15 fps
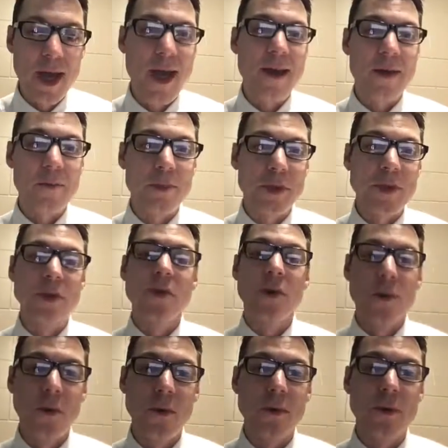had it been
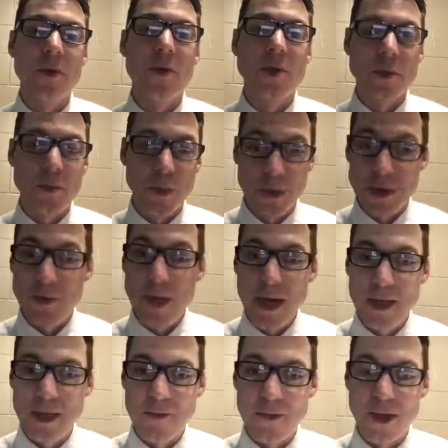told through the
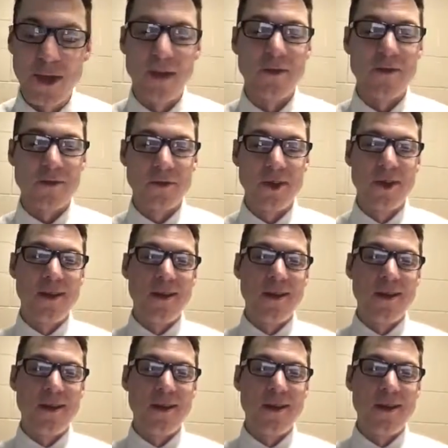perspective of